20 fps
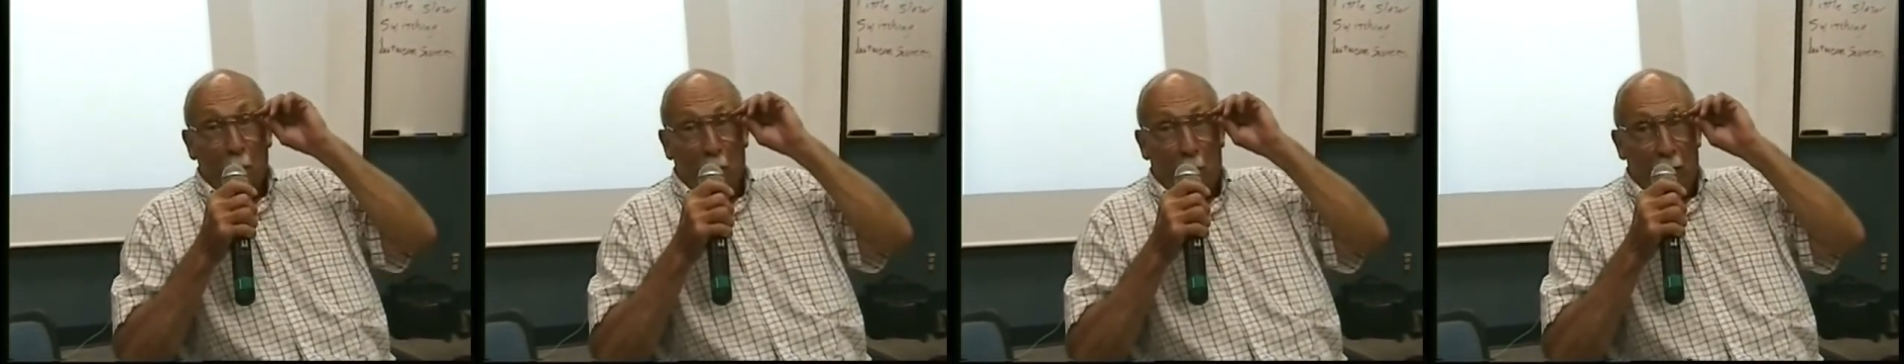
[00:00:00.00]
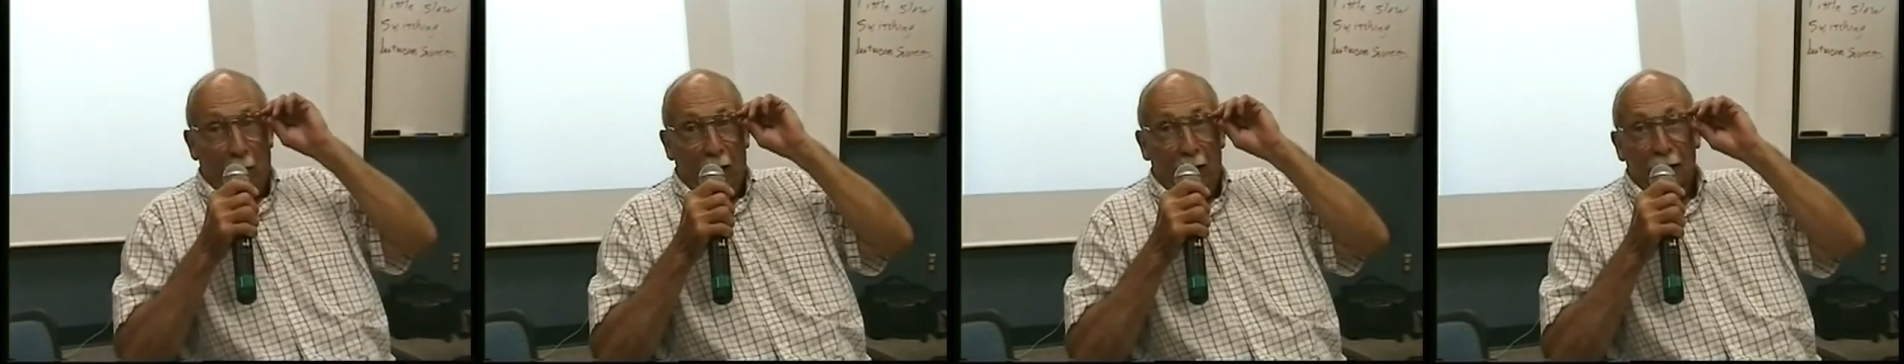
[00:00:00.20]

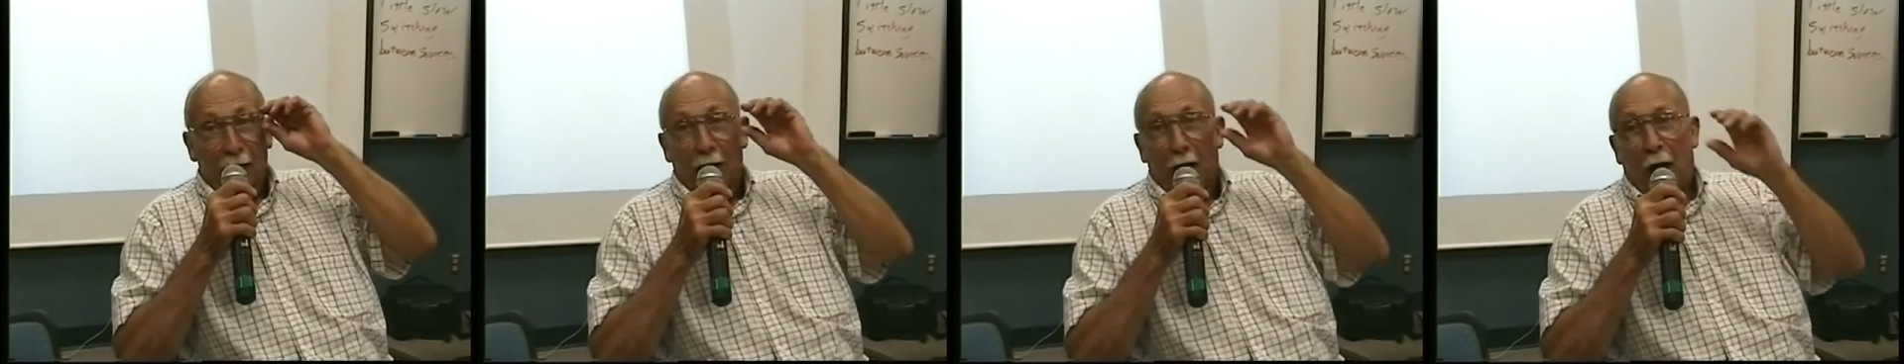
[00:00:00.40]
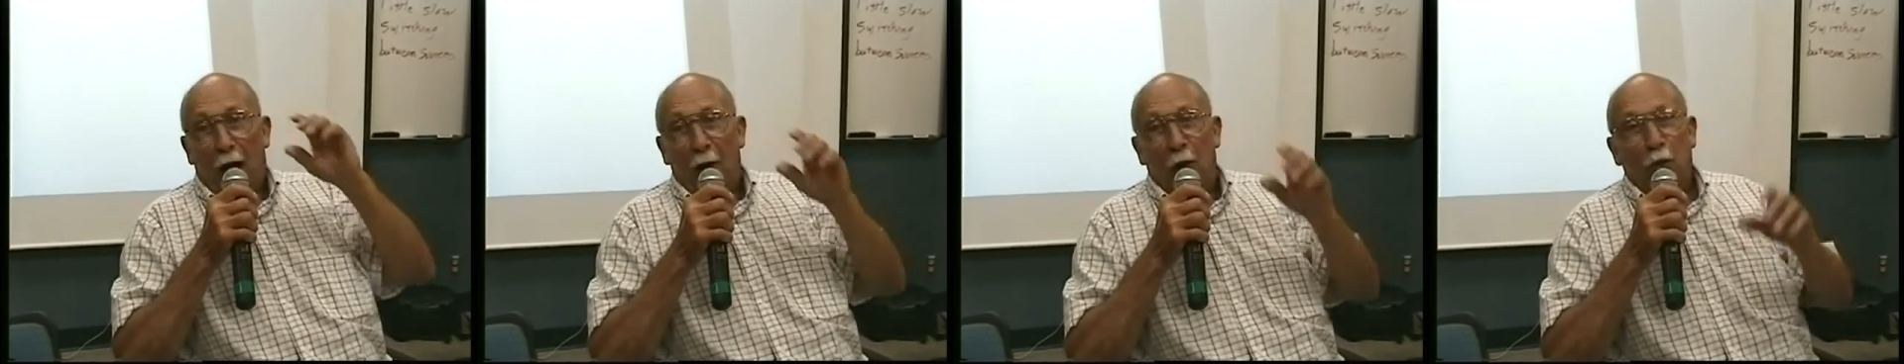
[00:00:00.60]

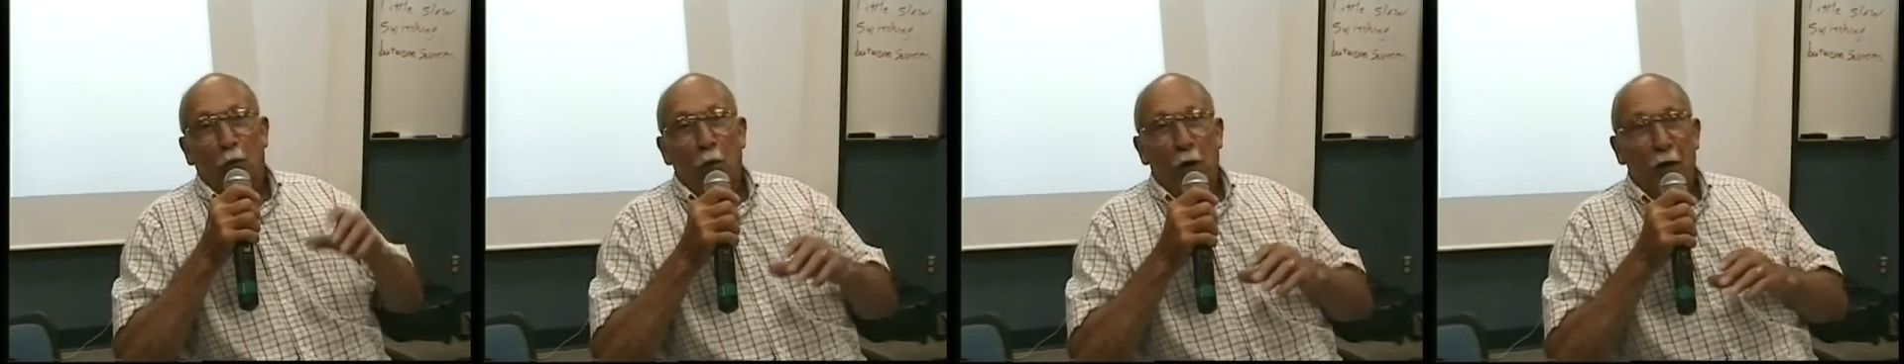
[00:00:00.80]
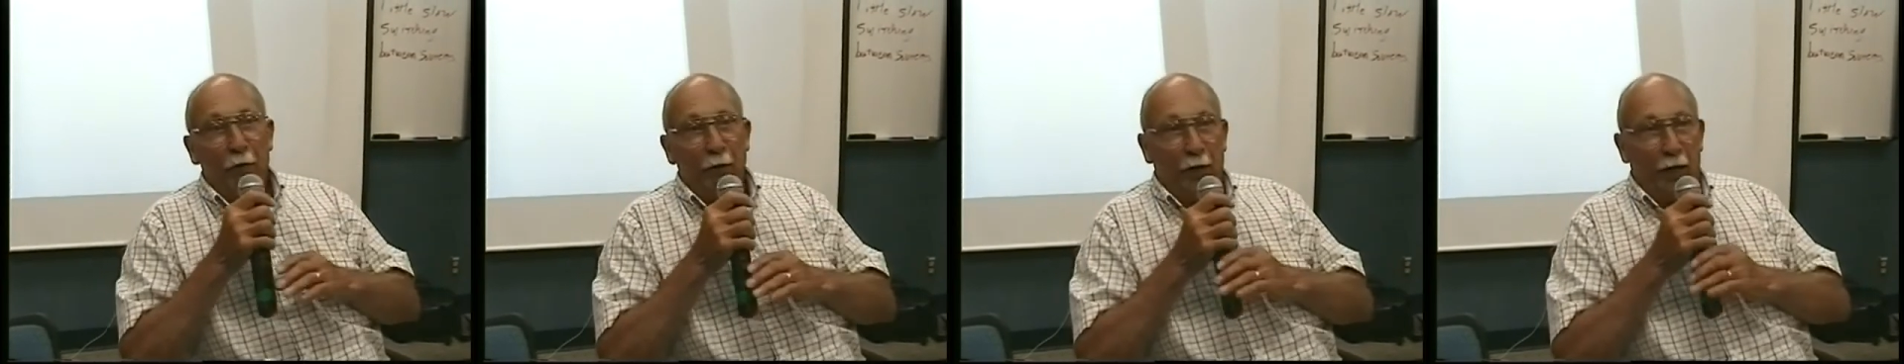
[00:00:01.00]
because I was
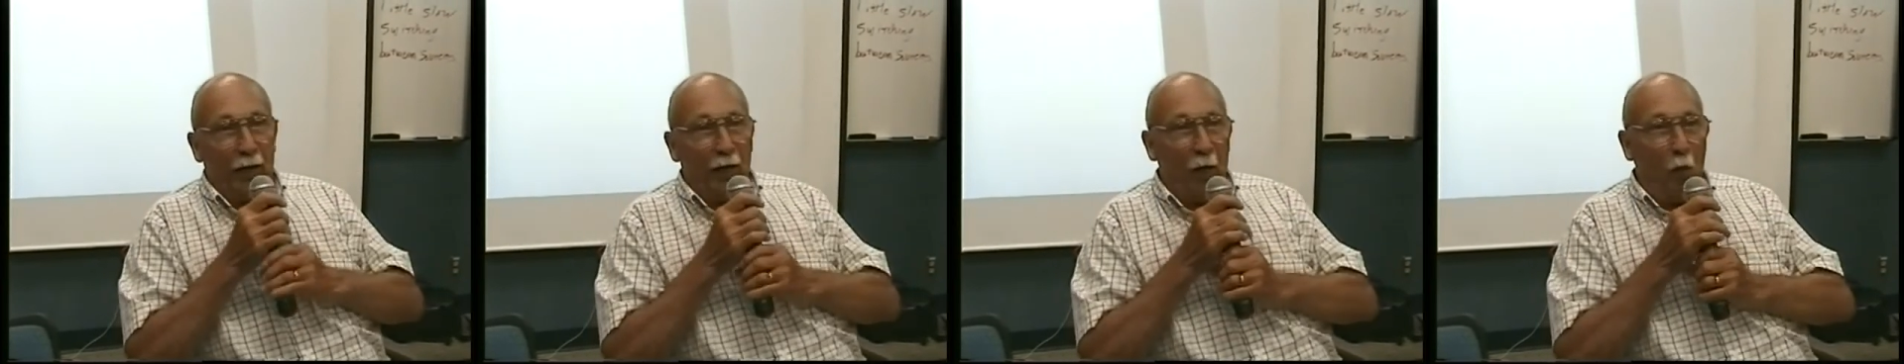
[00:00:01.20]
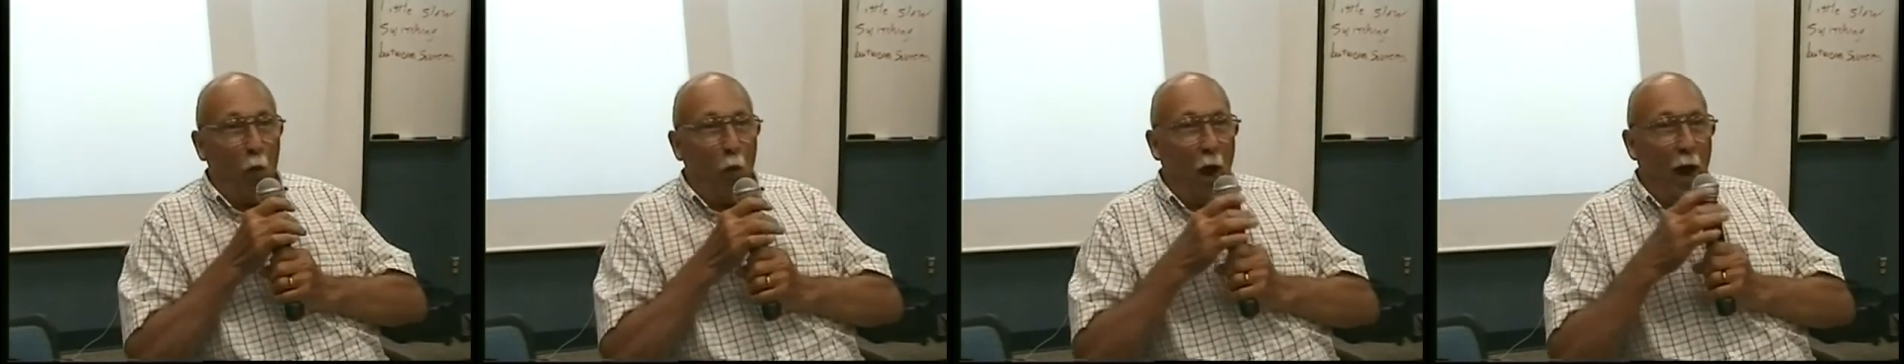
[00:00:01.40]
wondering,
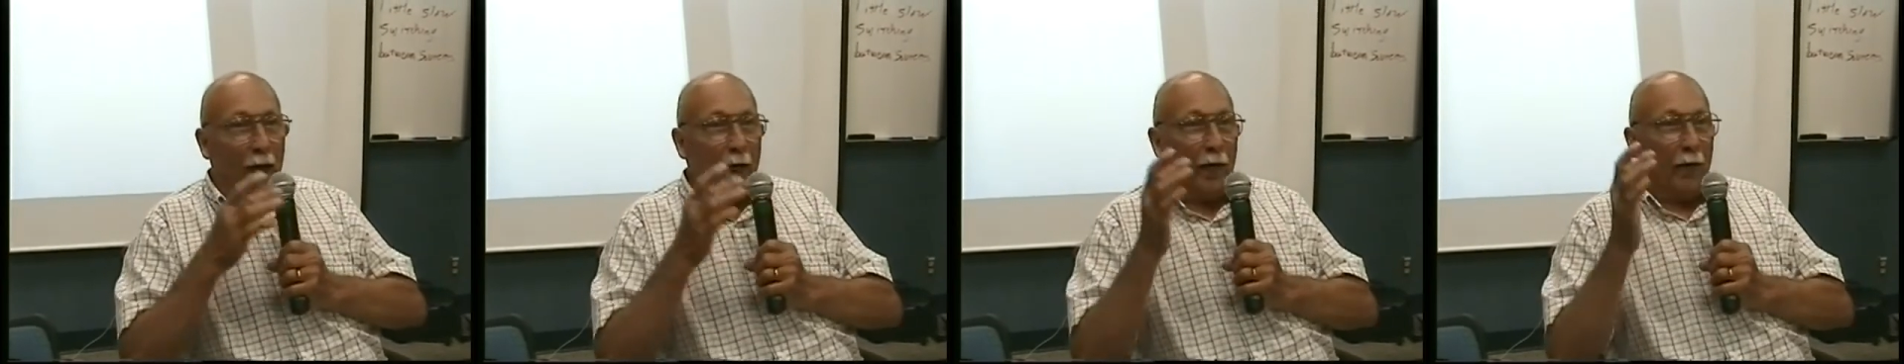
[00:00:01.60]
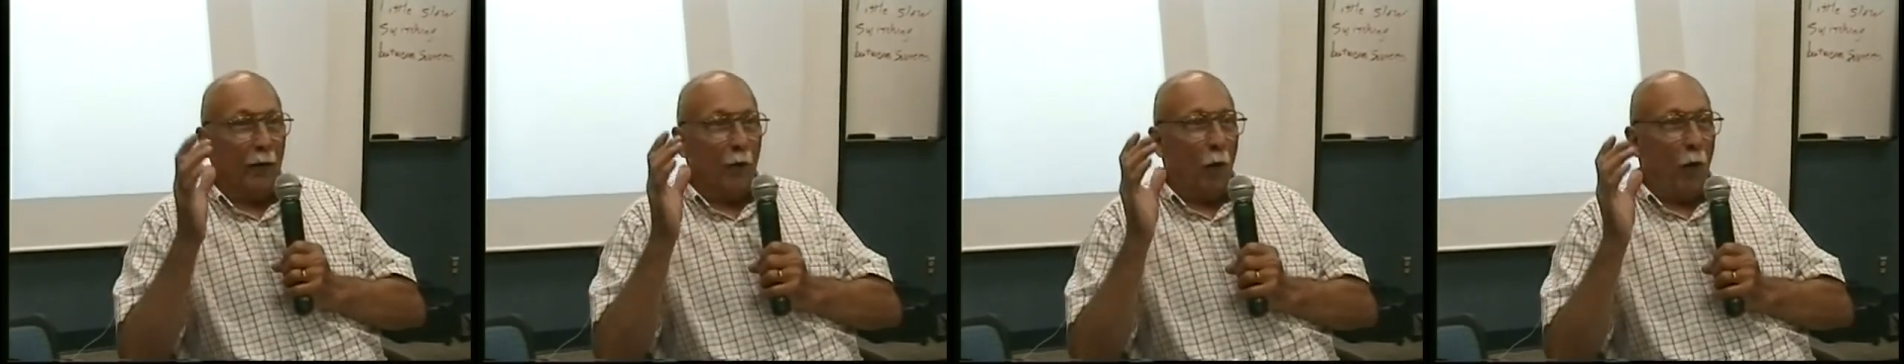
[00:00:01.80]
now
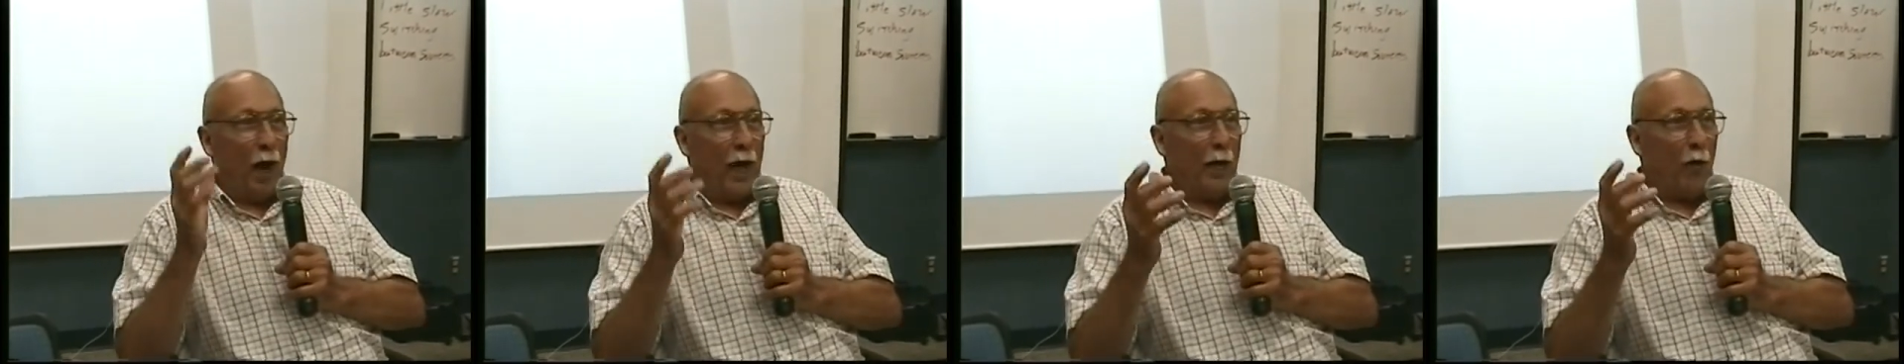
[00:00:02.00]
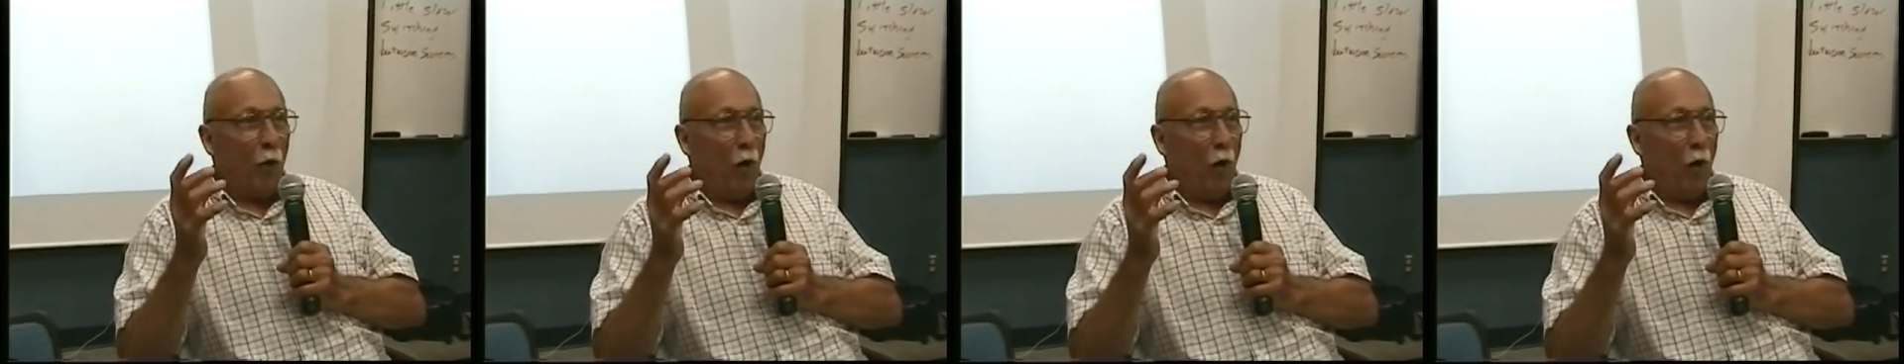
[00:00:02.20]
why